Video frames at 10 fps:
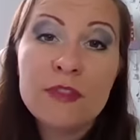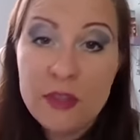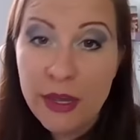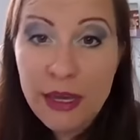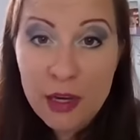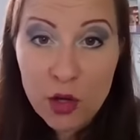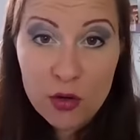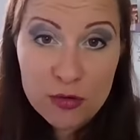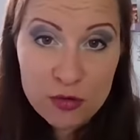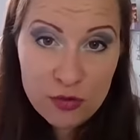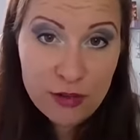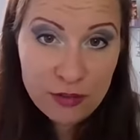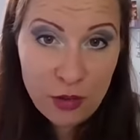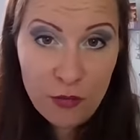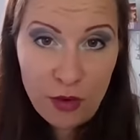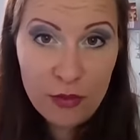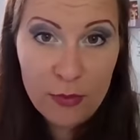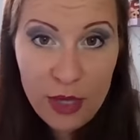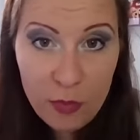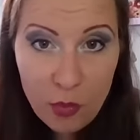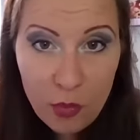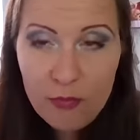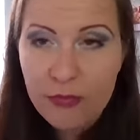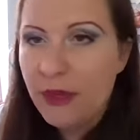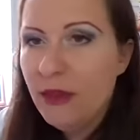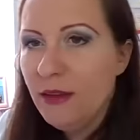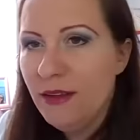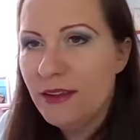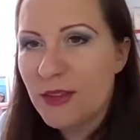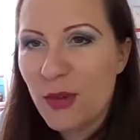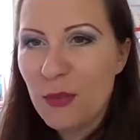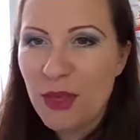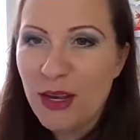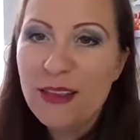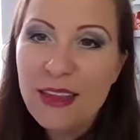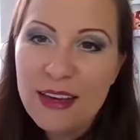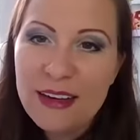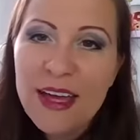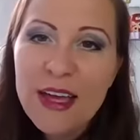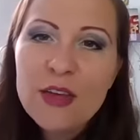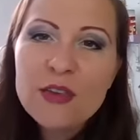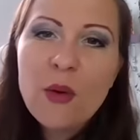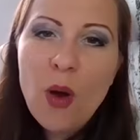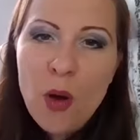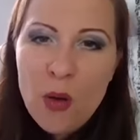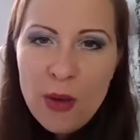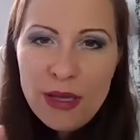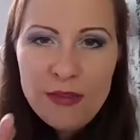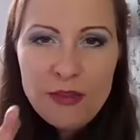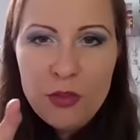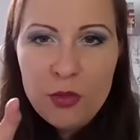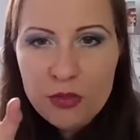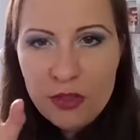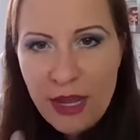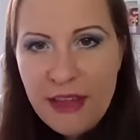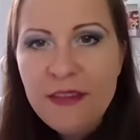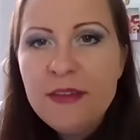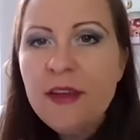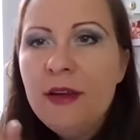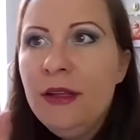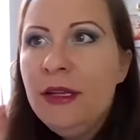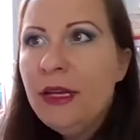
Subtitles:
take a lot of stress of other people. Yeah, something like that. So always use an answer